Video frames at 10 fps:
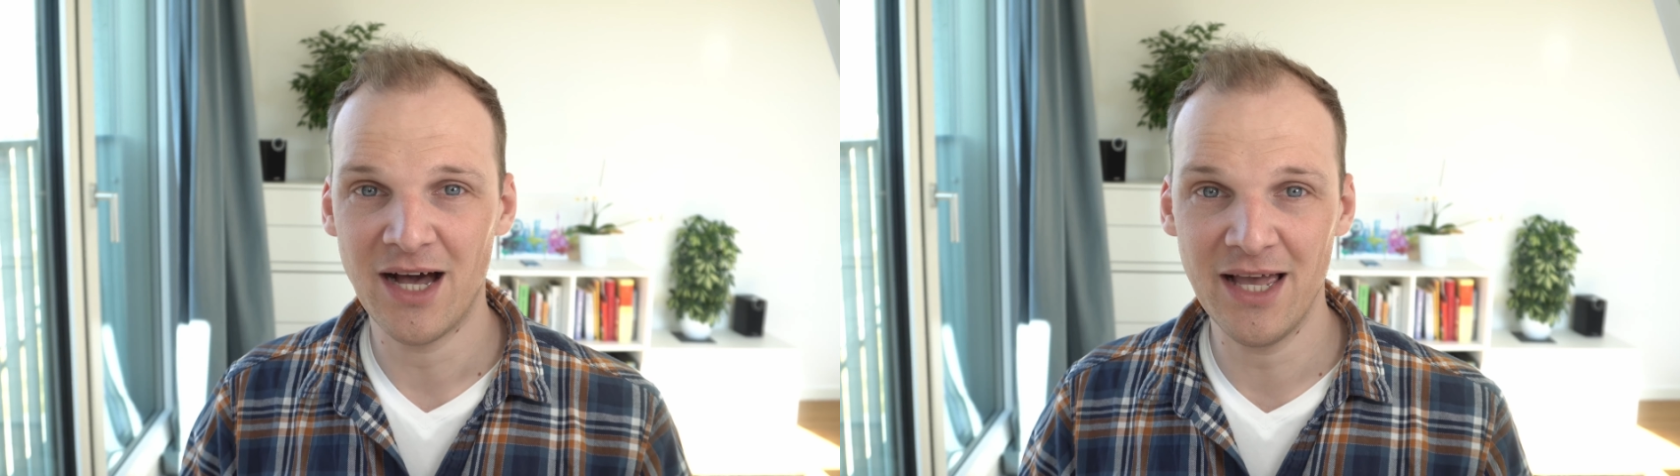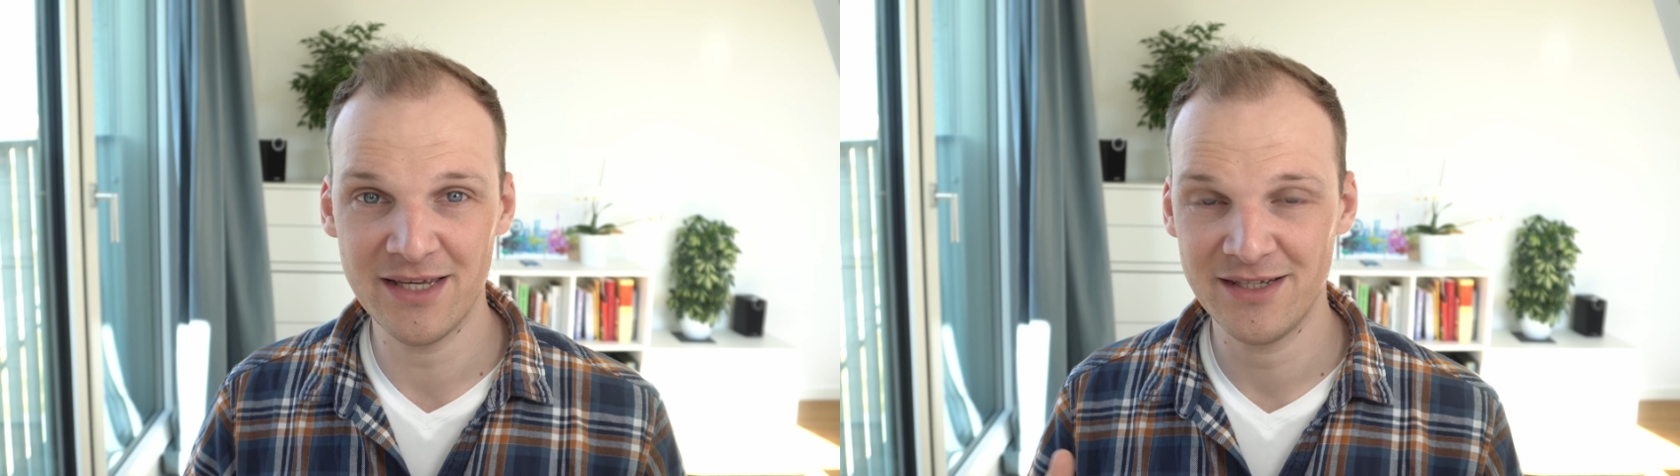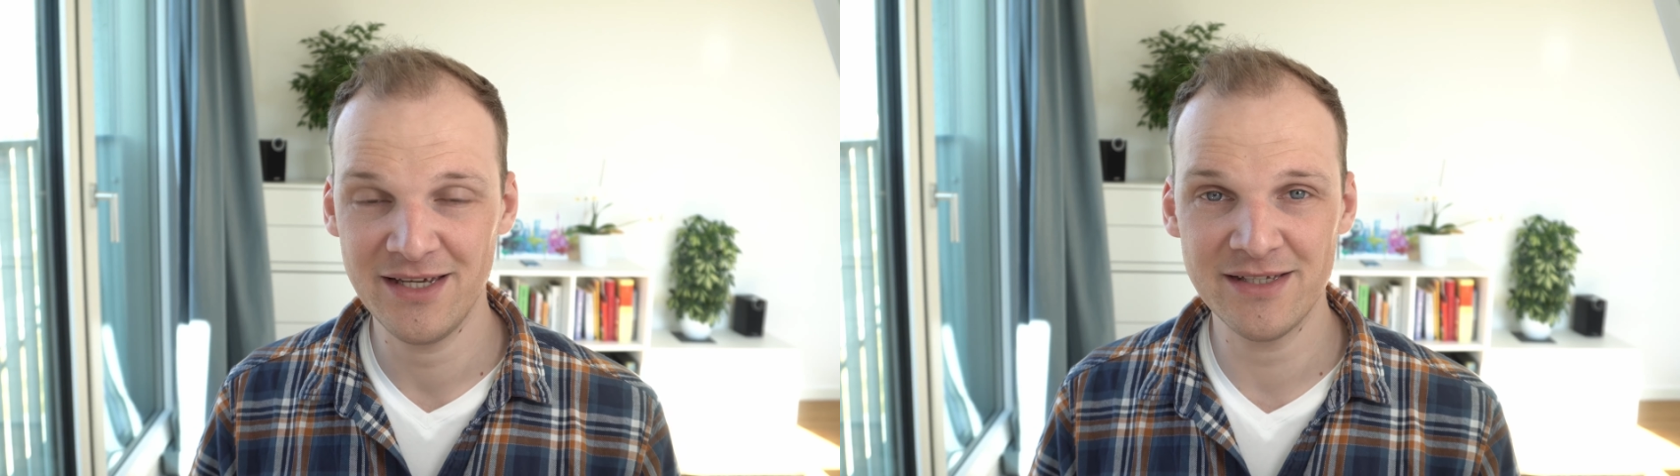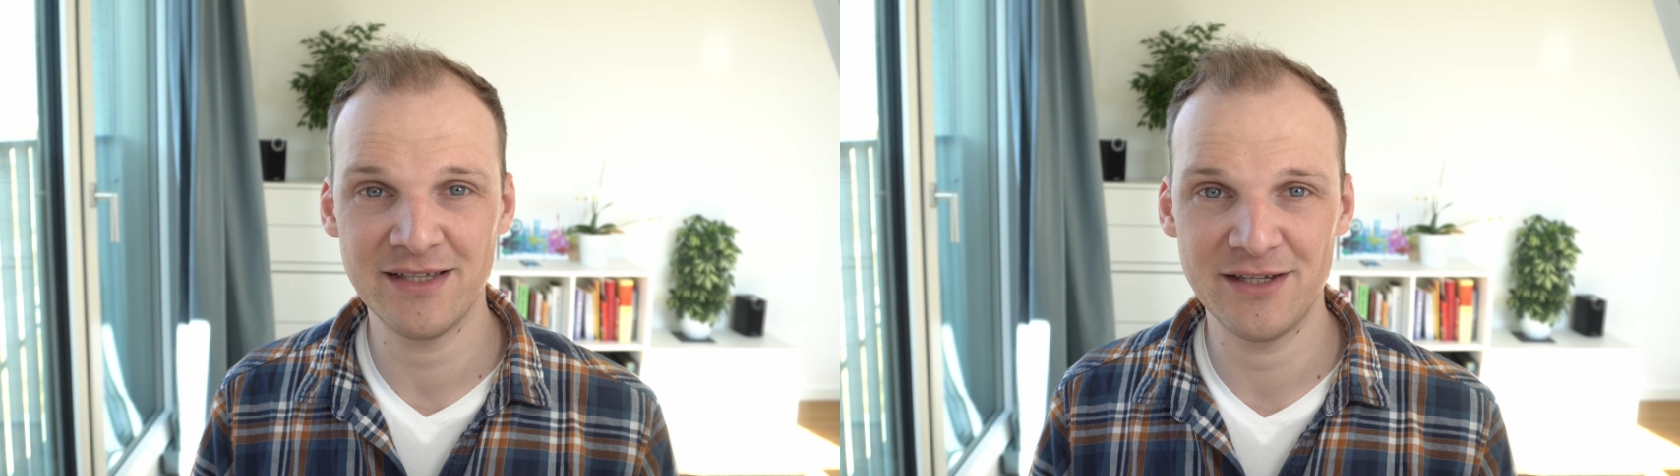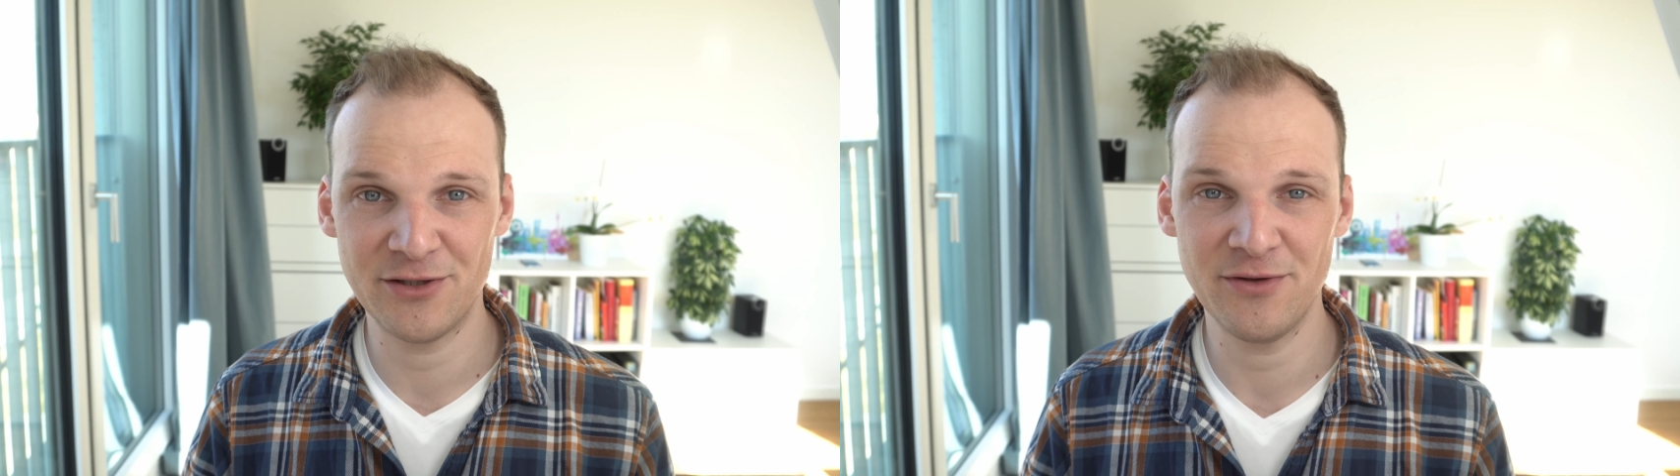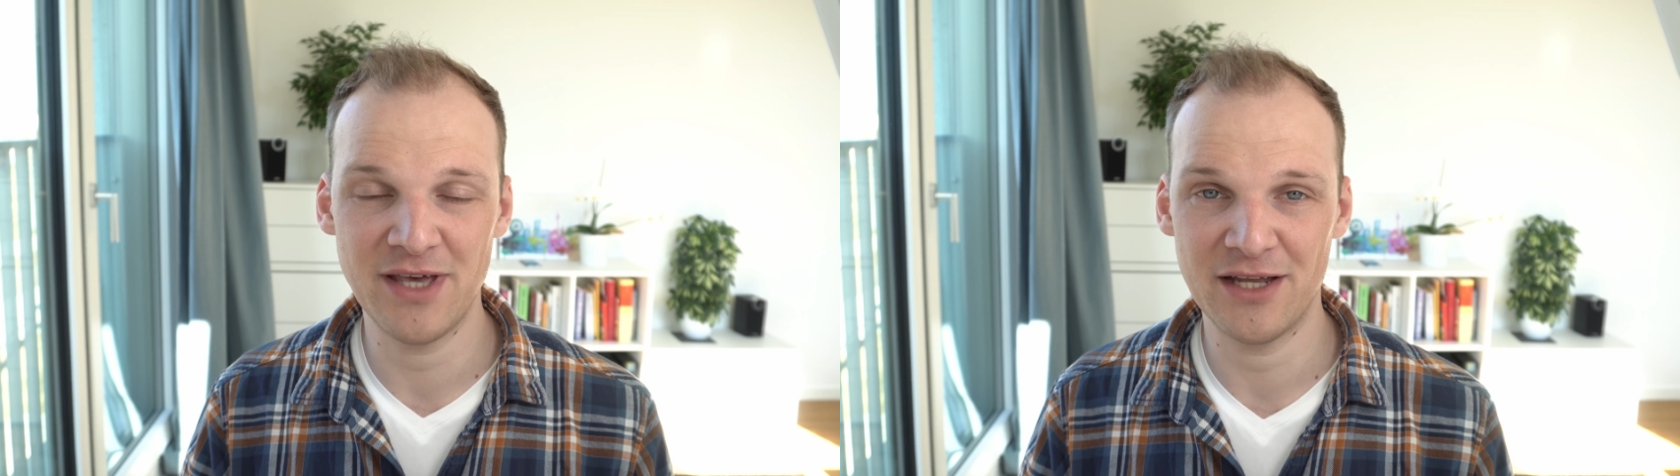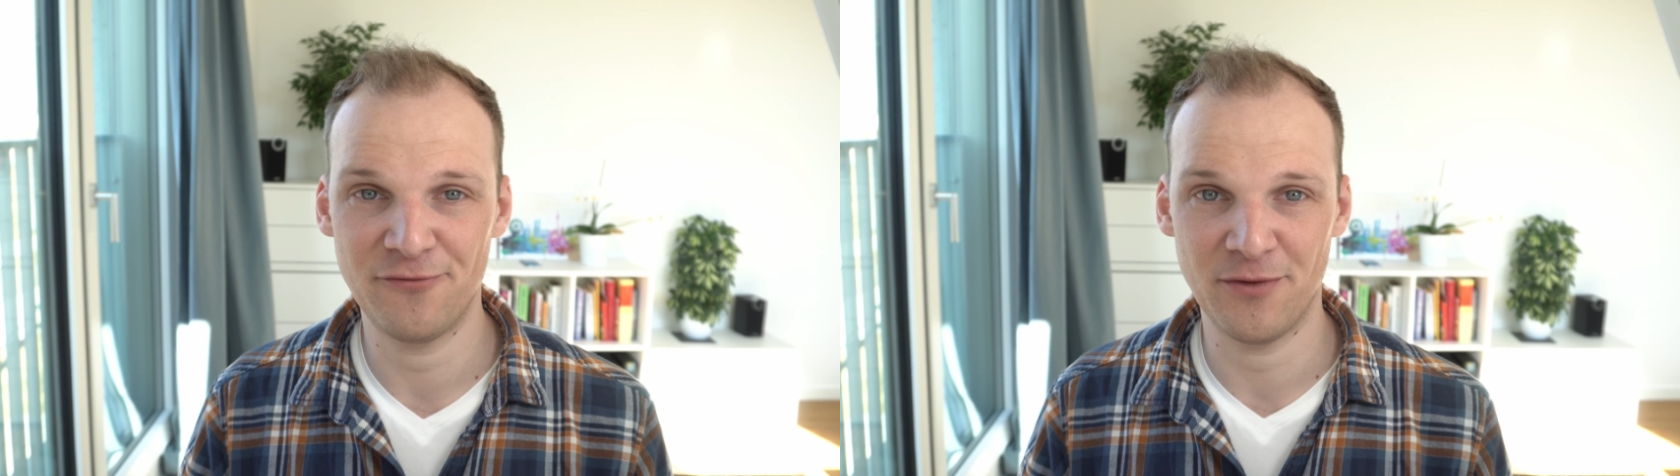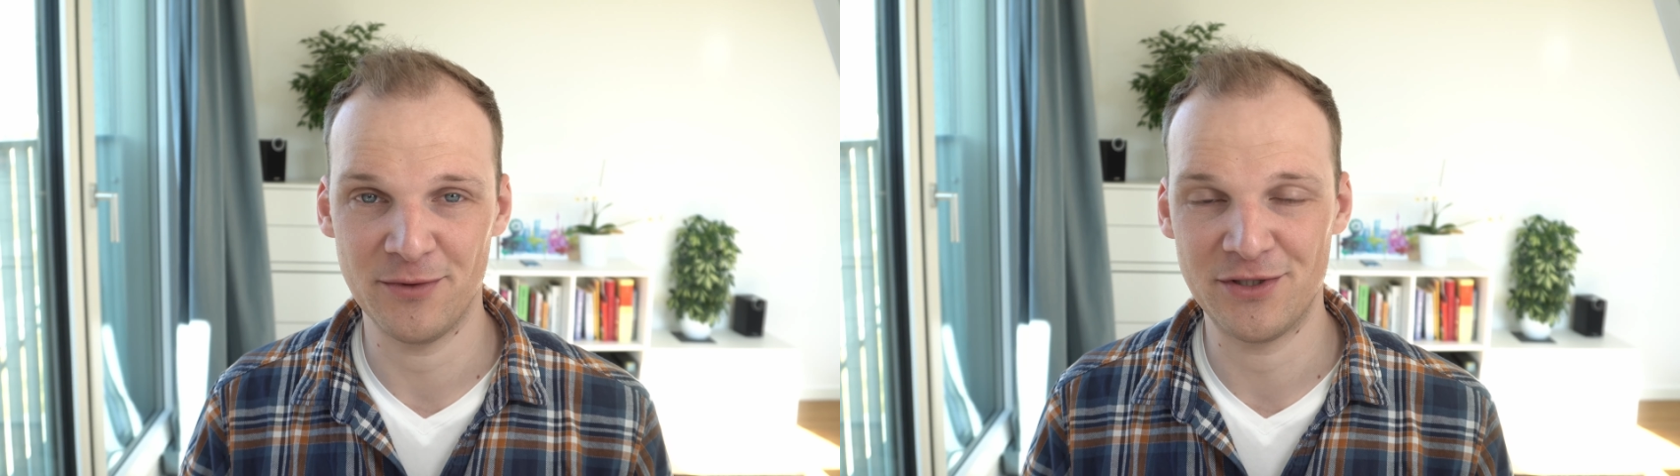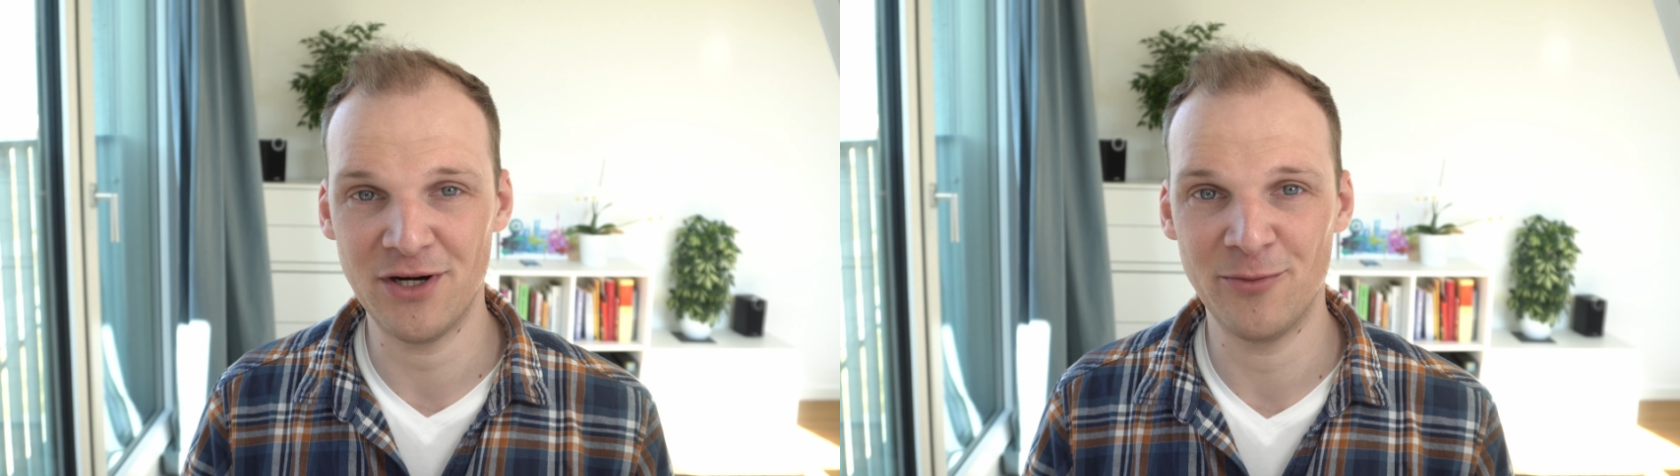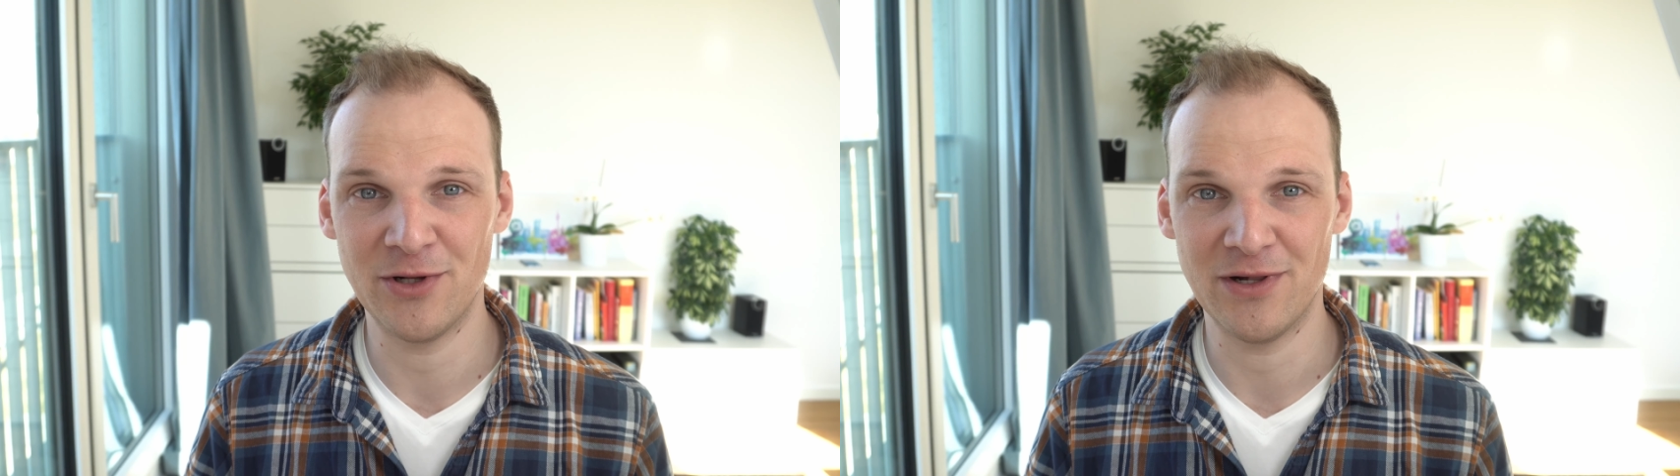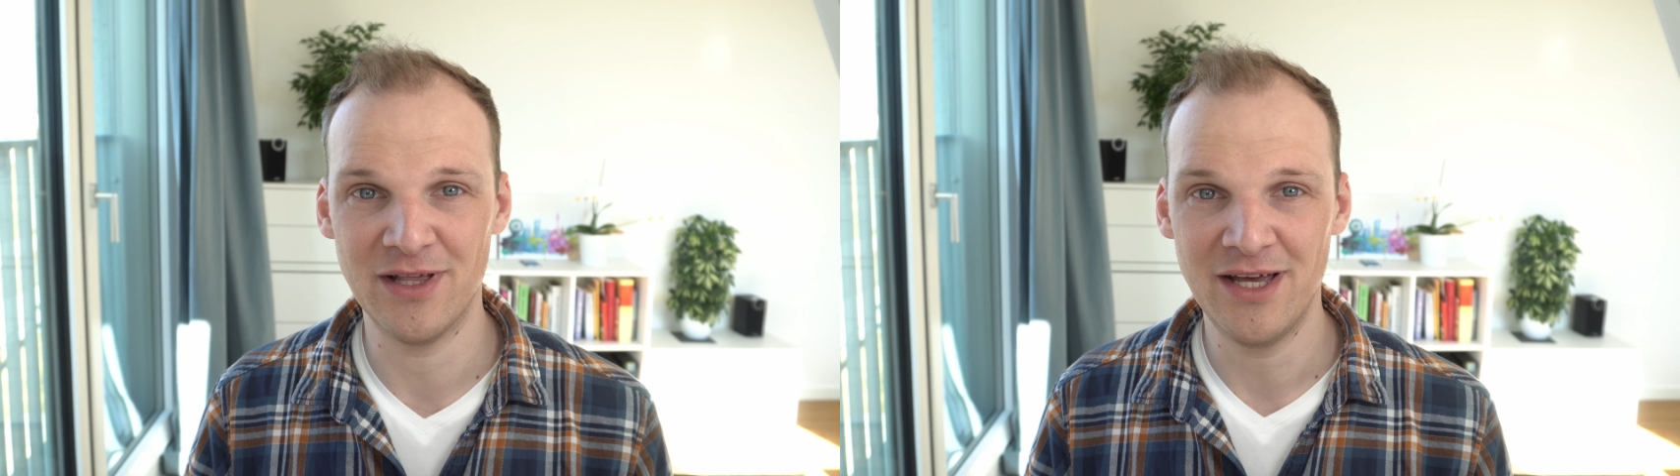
I can easily do that from the terminal,